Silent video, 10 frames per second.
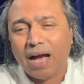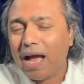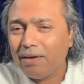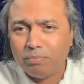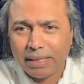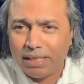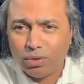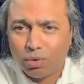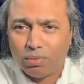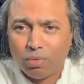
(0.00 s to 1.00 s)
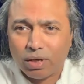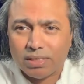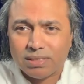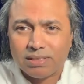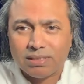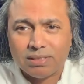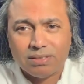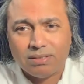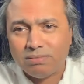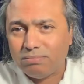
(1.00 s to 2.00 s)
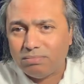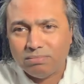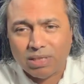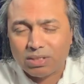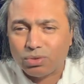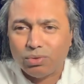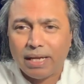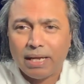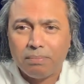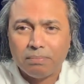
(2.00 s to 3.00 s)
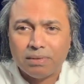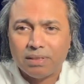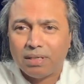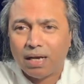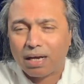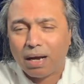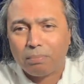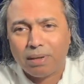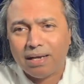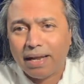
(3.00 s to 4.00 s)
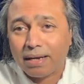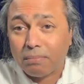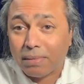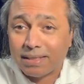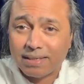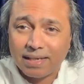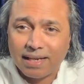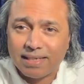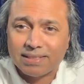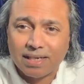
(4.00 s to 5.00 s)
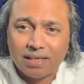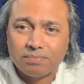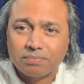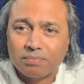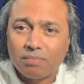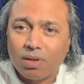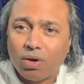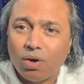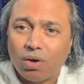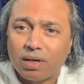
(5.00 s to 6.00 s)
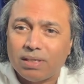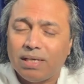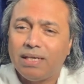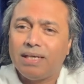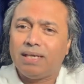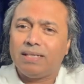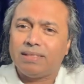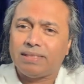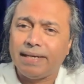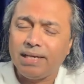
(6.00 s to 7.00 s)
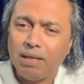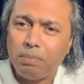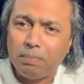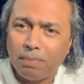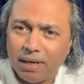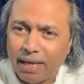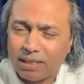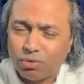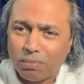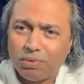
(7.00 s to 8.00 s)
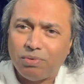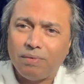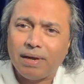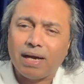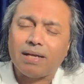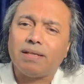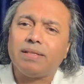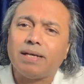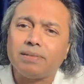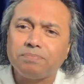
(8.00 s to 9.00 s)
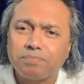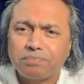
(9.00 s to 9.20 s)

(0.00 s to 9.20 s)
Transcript: I have many role models, just to name a couple like Mother Teresa or saintly people like Swami Vivekananda.